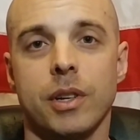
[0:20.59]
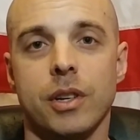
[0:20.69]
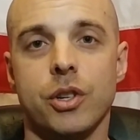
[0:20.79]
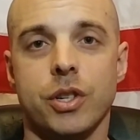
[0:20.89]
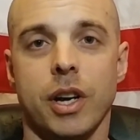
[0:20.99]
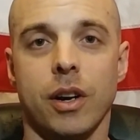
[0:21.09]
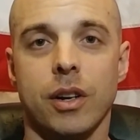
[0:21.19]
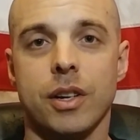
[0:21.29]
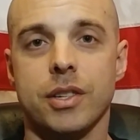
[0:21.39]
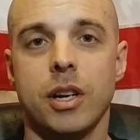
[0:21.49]
share,
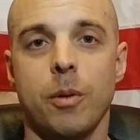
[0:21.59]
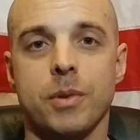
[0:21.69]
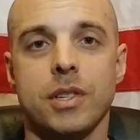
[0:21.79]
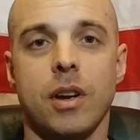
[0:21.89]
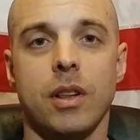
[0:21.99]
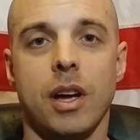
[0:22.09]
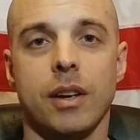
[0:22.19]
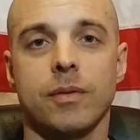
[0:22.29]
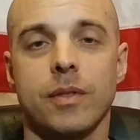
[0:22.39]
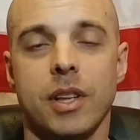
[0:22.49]
because it helps us out a lot.
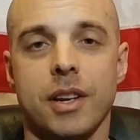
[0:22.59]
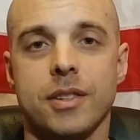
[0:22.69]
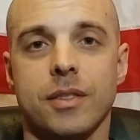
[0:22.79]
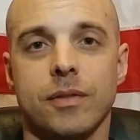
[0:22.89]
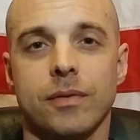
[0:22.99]
Thanks.